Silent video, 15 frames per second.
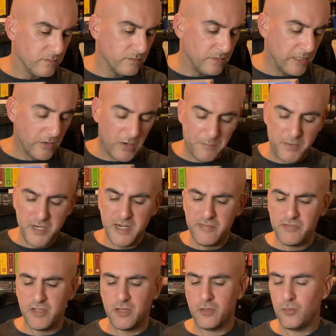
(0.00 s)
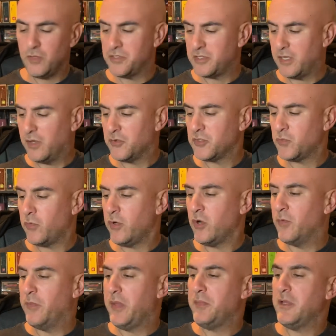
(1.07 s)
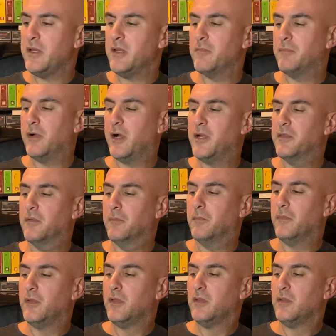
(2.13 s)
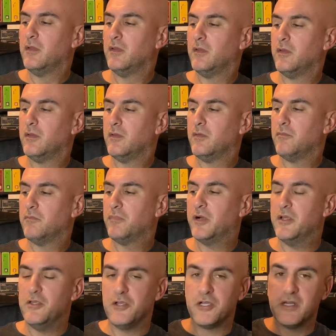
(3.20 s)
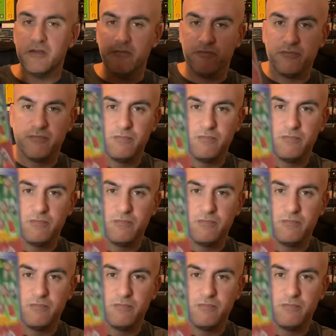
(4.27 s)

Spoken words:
now I might have the other ones elsewhere, or maybe I didn't buy them, but you could have